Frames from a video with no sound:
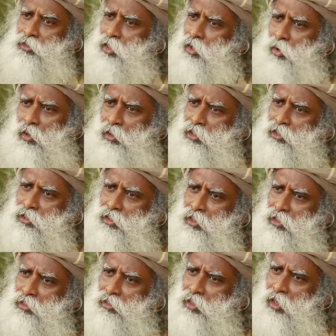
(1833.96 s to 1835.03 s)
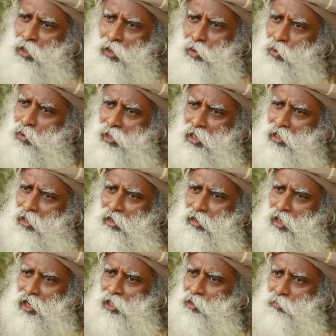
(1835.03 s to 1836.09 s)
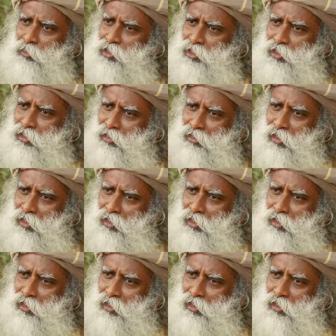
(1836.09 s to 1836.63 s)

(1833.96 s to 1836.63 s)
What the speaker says: say all these things look like a great mystical